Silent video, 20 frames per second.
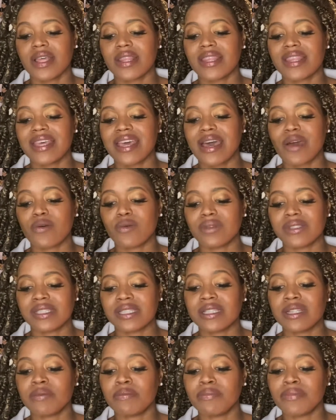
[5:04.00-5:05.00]
that was
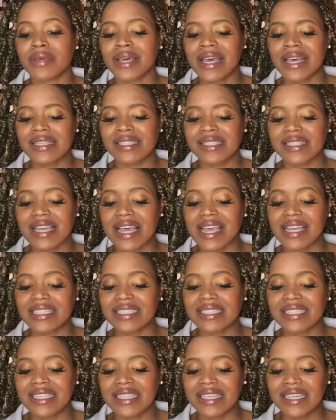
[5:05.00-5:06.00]
the best
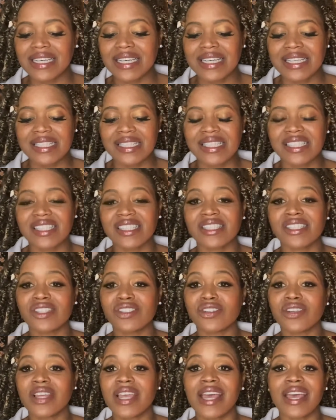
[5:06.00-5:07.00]
idea his
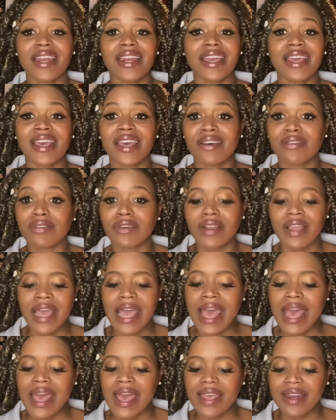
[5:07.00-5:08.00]
sister had ever
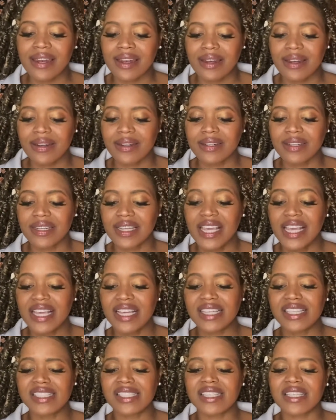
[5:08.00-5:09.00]
had.
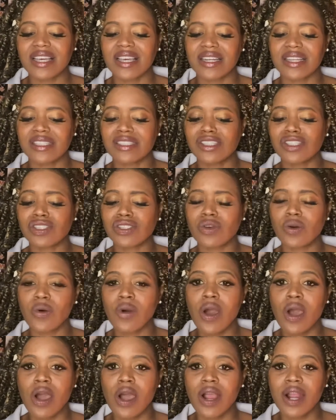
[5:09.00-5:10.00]
He studied so
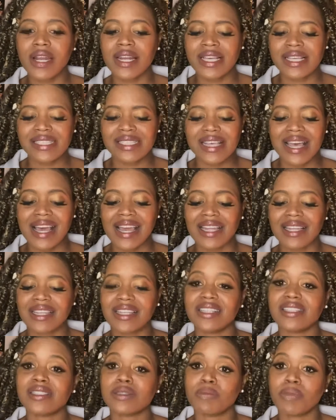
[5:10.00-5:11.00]
hard his
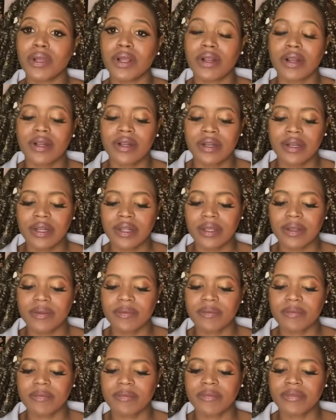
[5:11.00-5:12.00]
eyelids burned,
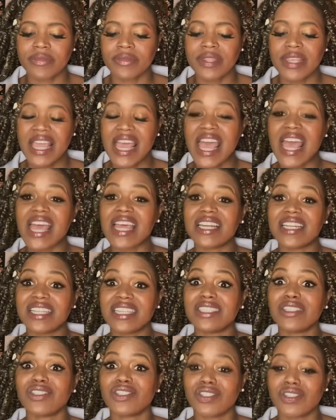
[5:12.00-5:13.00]
and
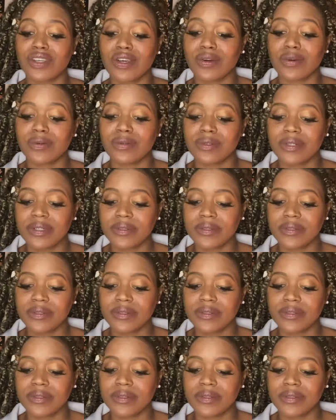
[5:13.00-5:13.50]
it showed.